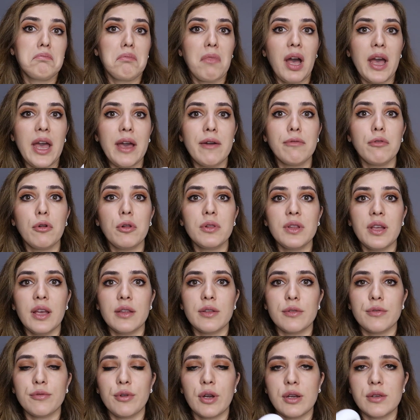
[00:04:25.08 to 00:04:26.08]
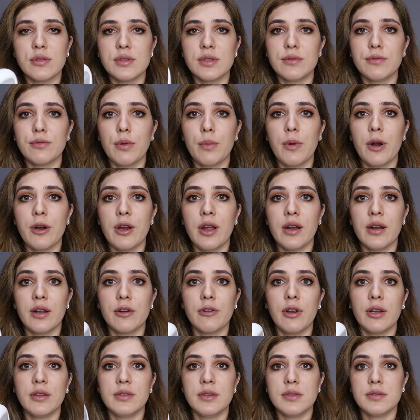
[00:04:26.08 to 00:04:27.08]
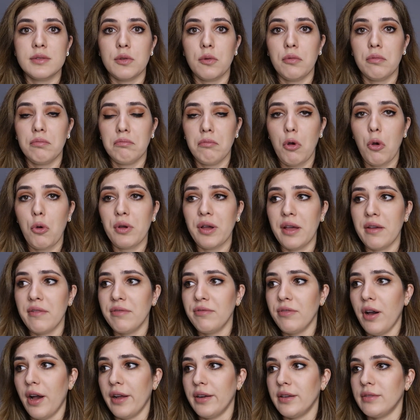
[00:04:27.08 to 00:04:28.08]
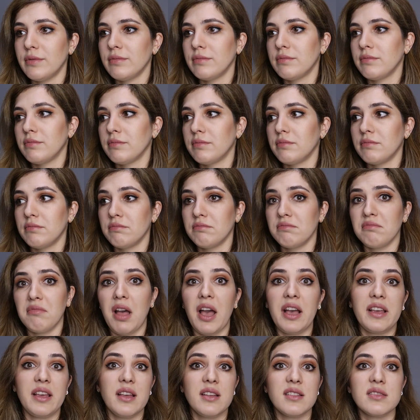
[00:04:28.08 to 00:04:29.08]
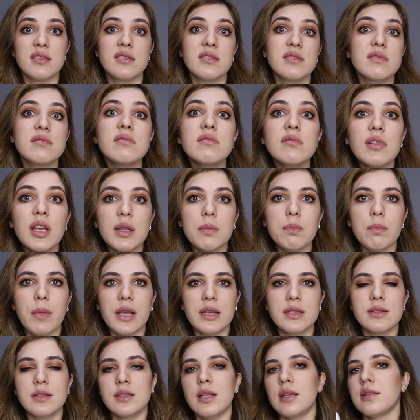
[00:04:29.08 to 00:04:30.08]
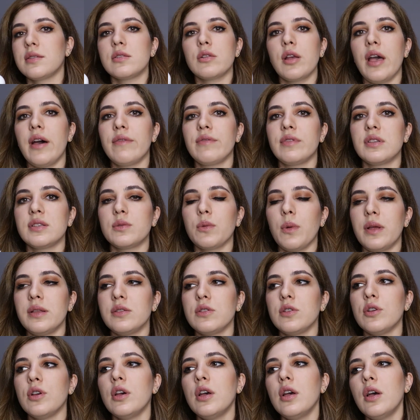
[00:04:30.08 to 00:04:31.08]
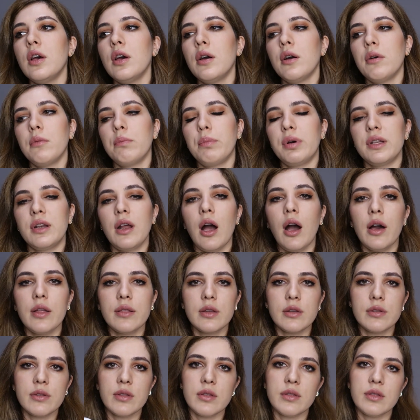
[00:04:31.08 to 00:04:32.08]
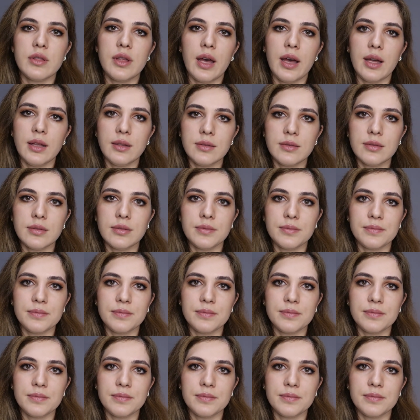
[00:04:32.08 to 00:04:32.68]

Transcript: I have all the other fragrances from Ariana Grande, so okay, fine. I guess it makes sense to have this one too. But other than that,